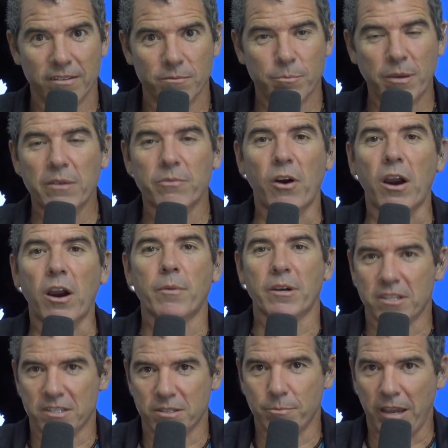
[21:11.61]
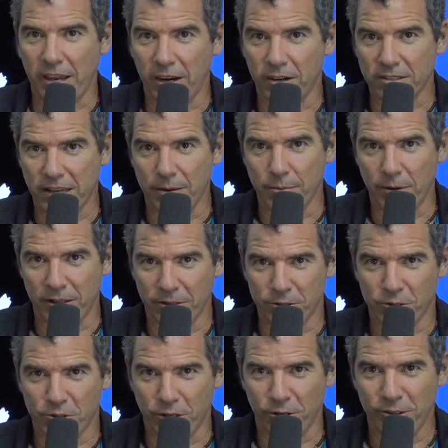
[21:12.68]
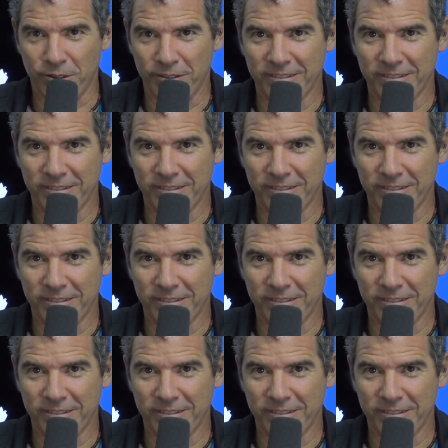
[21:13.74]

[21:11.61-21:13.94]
Big Pharma doesn't buy airtime on this show.